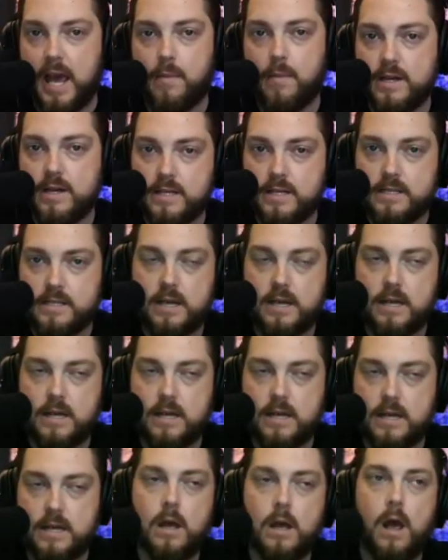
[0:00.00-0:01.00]
just
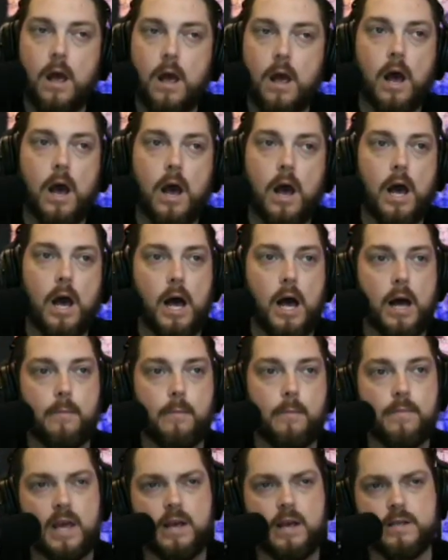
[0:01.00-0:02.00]
became a U.S.
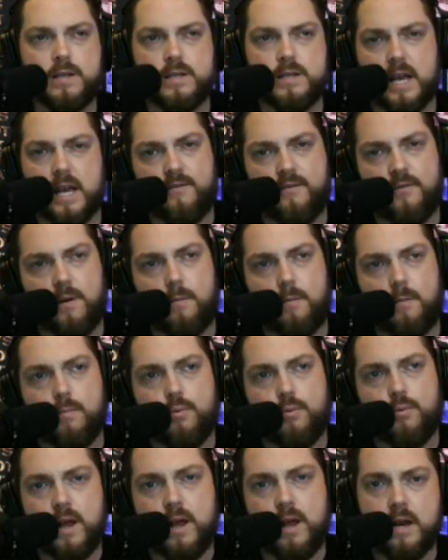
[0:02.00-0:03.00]
citizen.
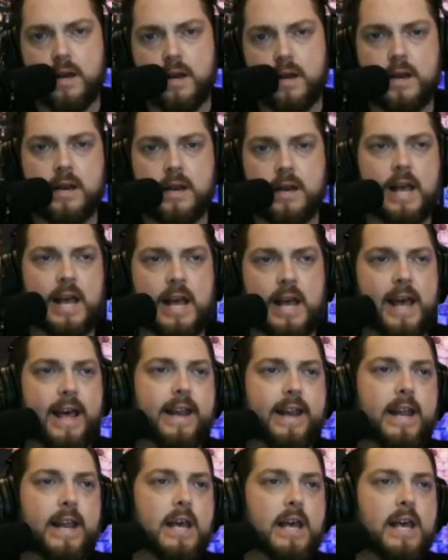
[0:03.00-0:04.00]
He's like from
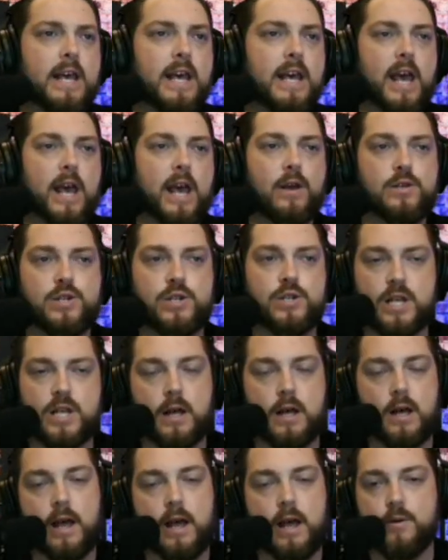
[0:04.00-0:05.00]
Britain, and
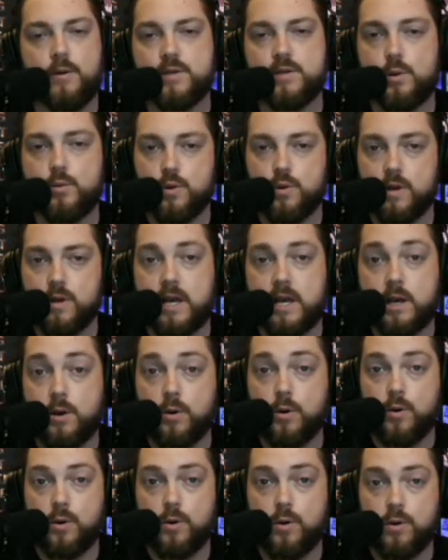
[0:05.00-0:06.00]
it's just it
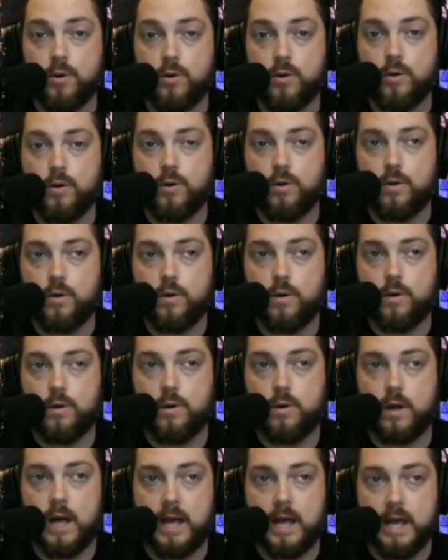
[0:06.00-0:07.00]
was a really cool
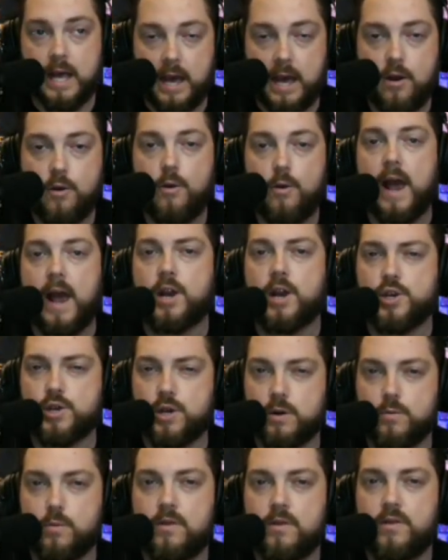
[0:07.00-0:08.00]
like
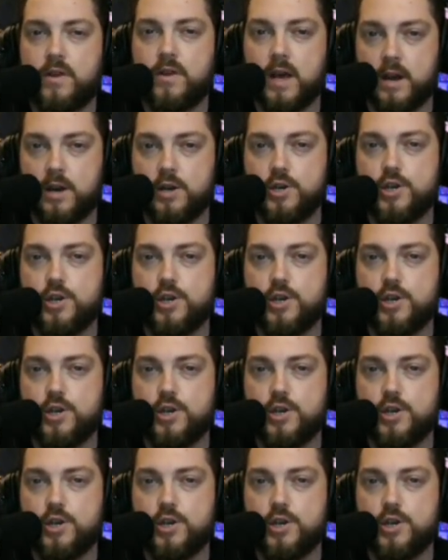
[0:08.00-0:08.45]
interaction with an